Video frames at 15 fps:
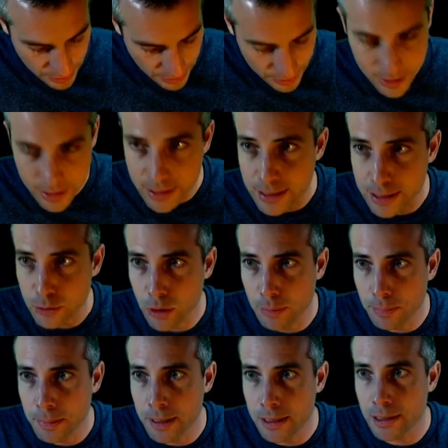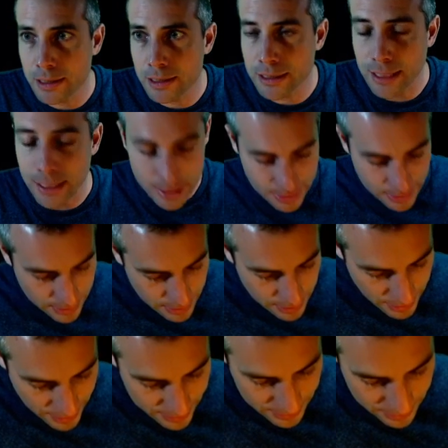And this will be detected
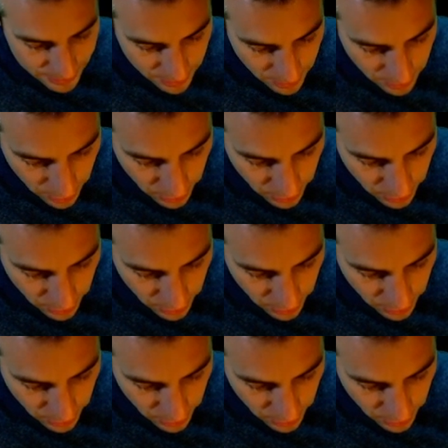as